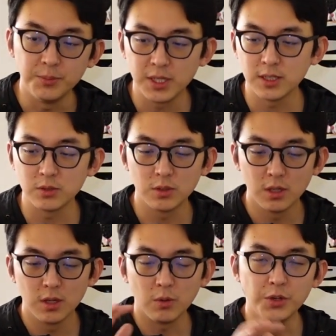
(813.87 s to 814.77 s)
because
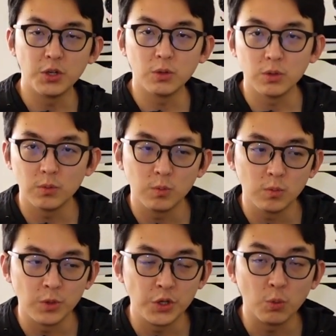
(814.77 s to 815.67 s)
when
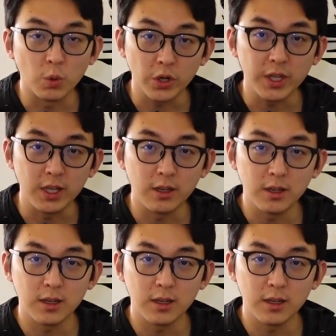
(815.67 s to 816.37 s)
you're working